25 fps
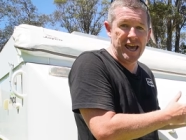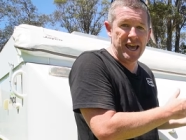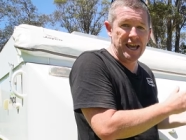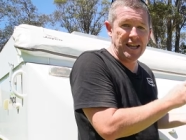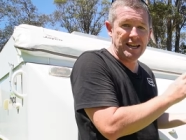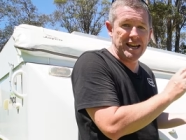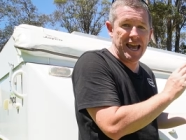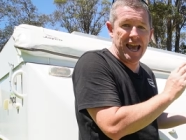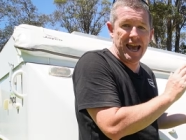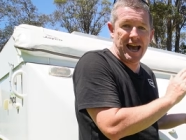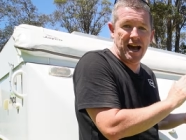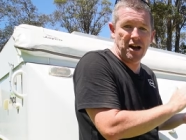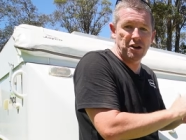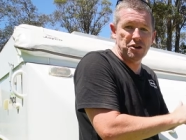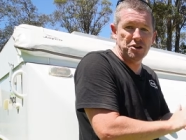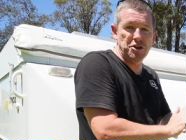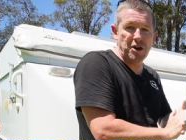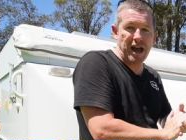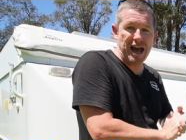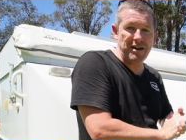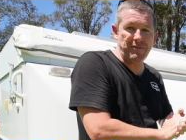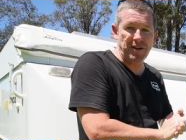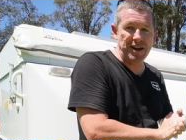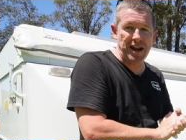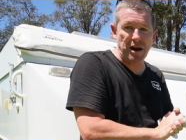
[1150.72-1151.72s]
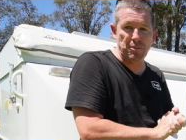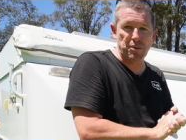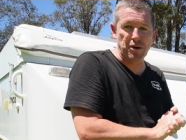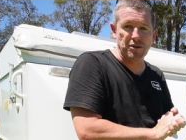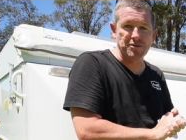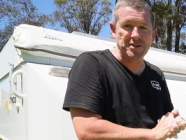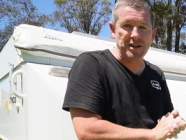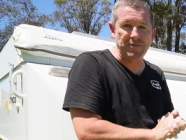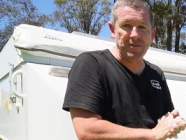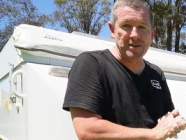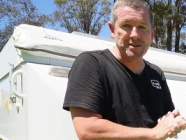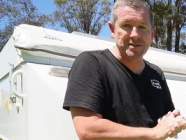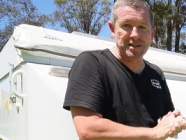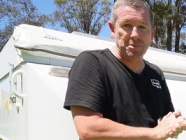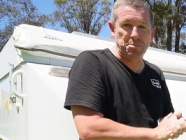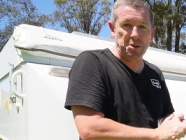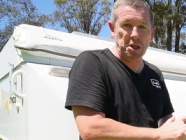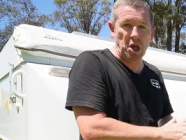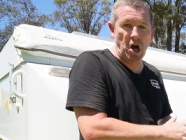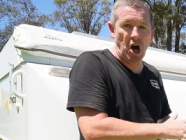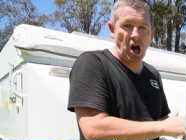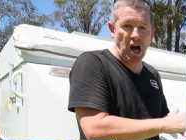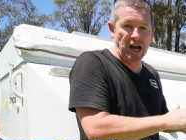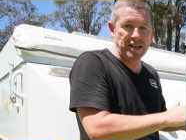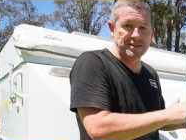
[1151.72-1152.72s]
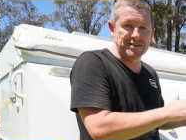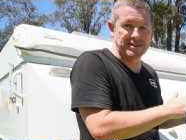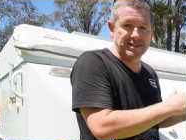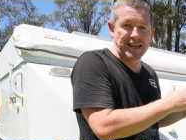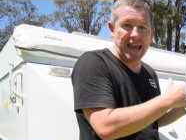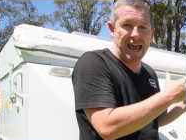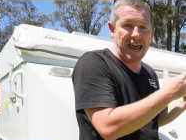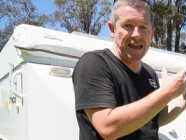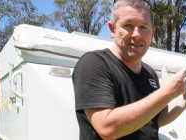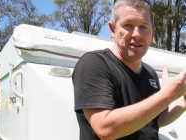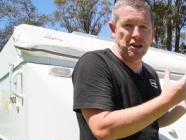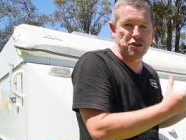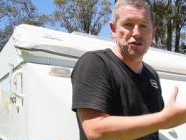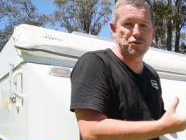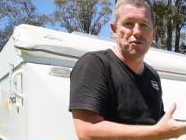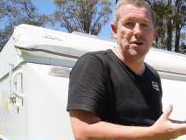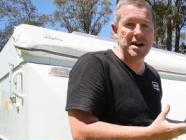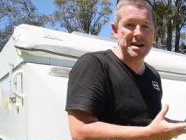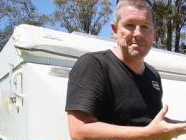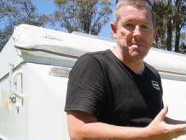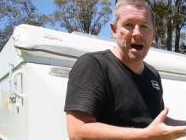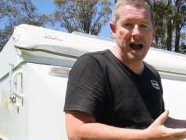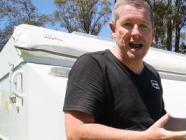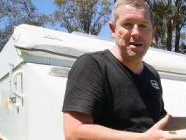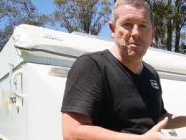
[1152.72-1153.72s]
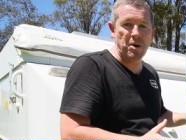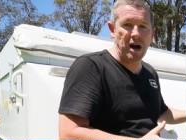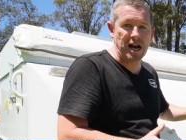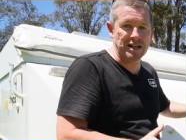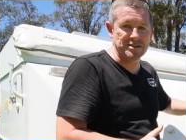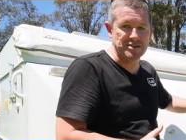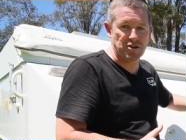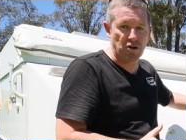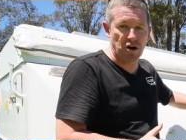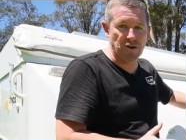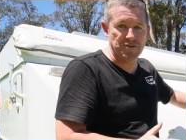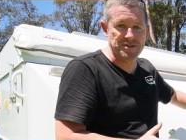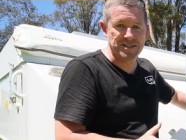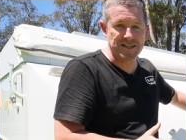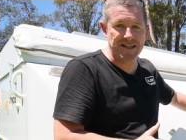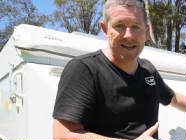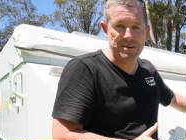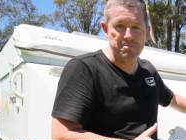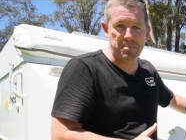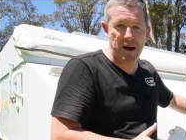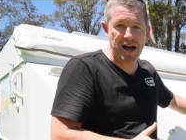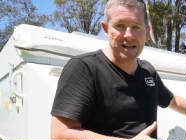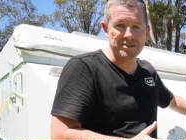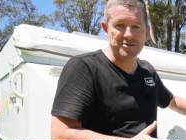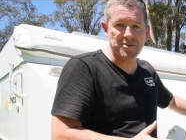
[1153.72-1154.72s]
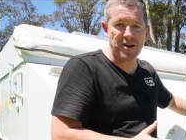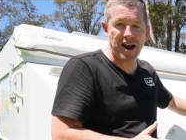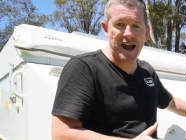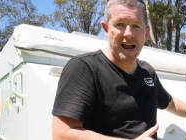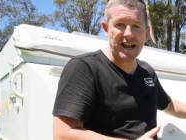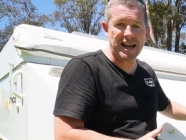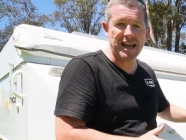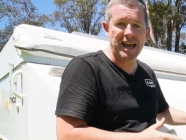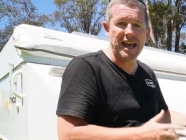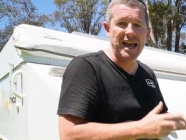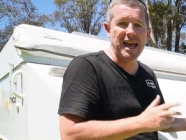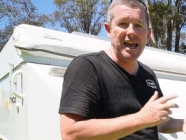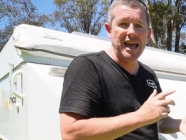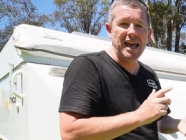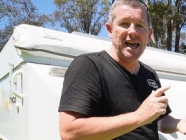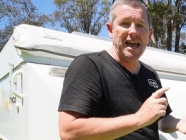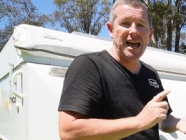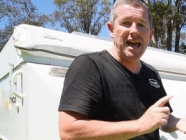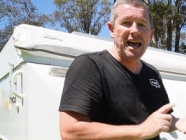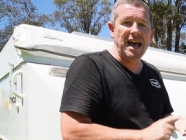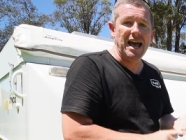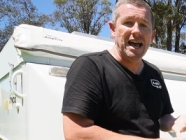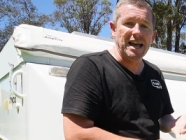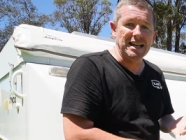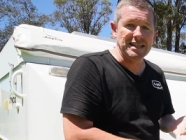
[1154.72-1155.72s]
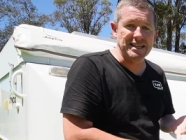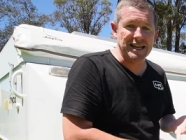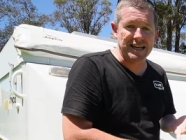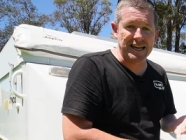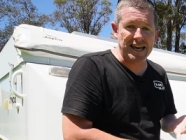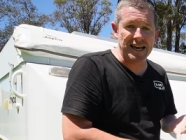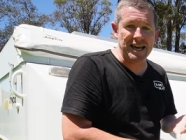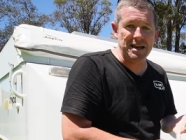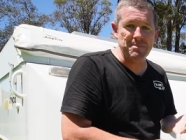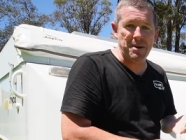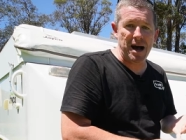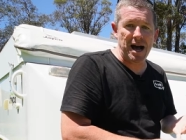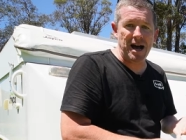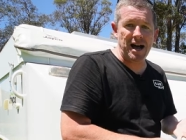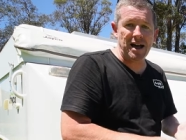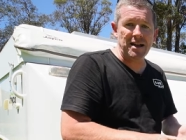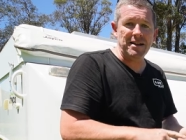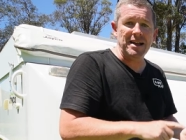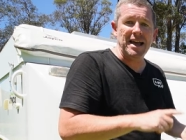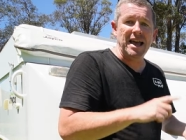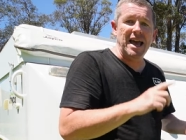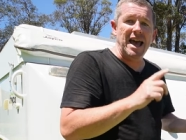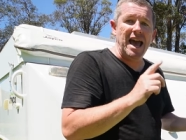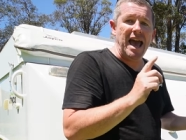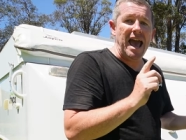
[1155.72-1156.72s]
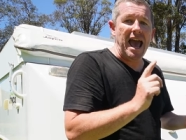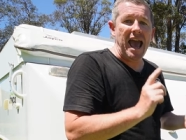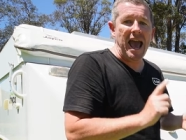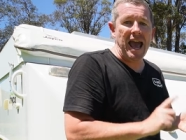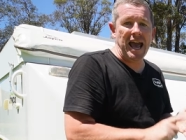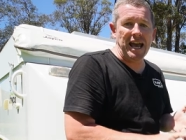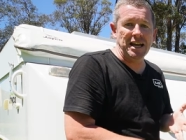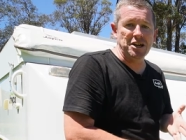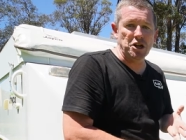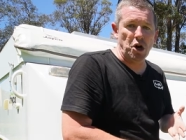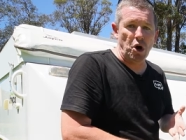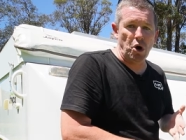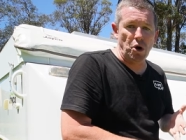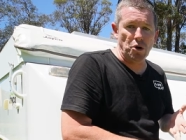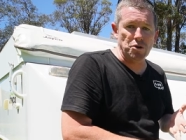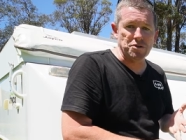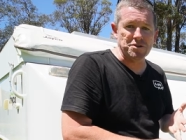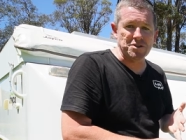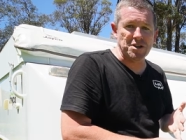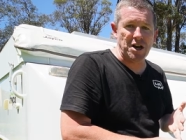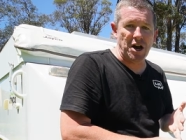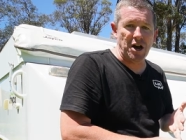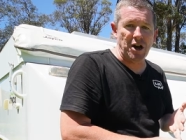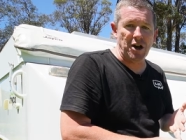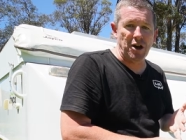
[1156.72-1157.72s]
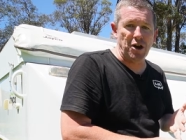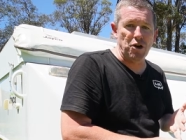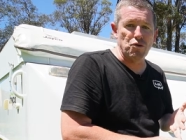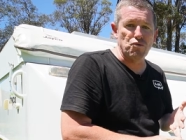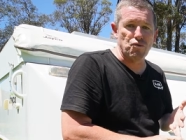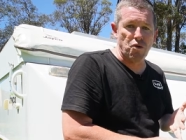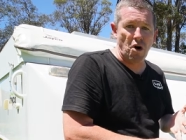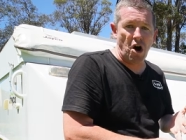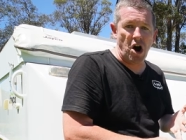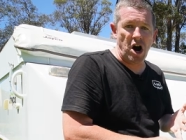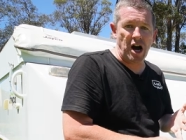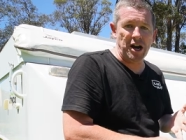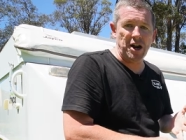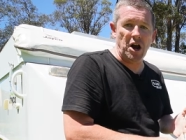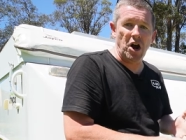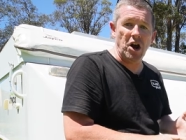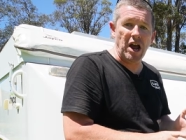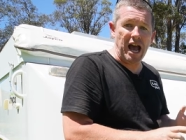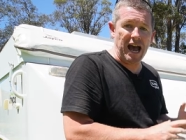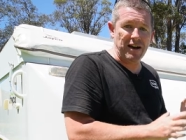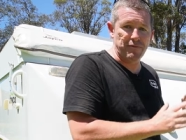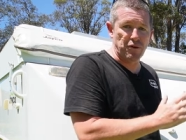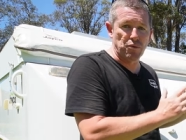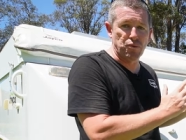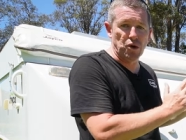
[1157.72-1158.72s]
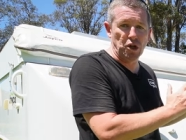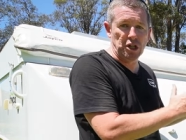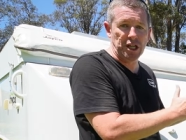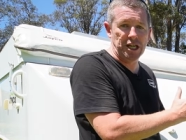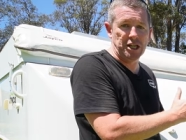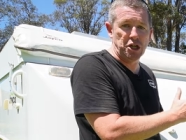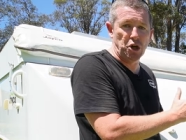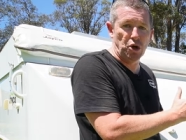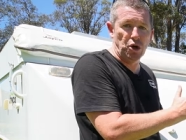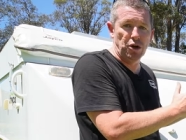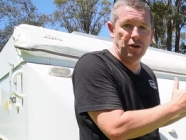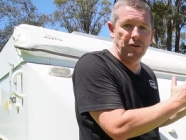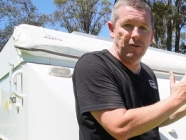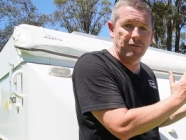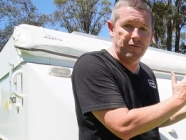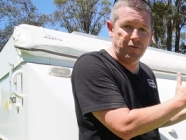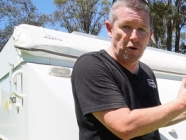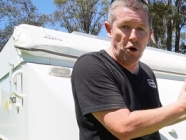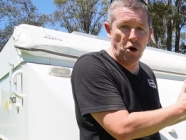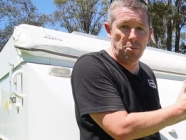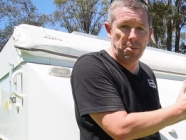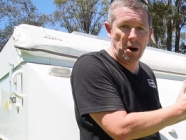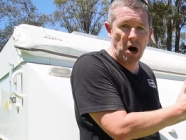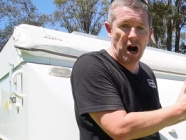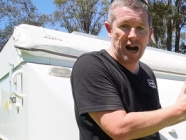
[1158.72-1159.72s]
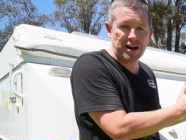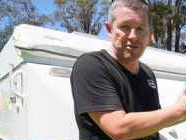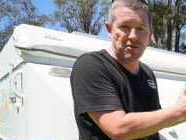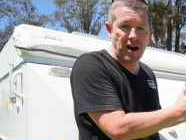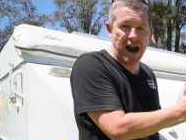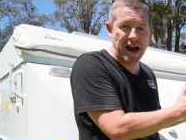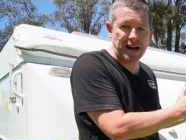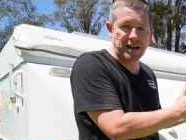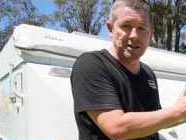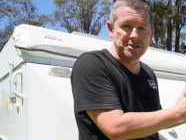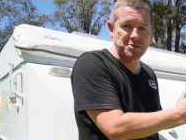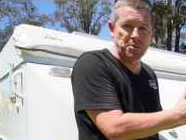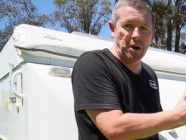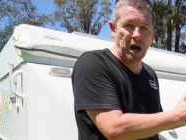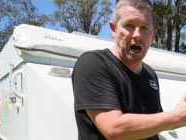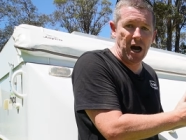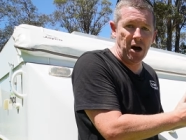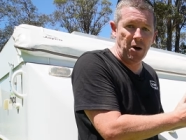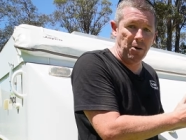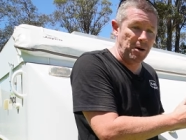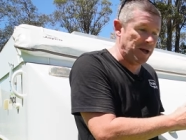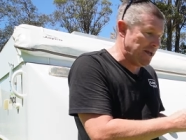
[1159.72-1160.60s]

Now, you have a number of different suppliers, and the three main ones are obviously Buzzrack, Yakima, and also Rhino have a really good 4-bike rack as well.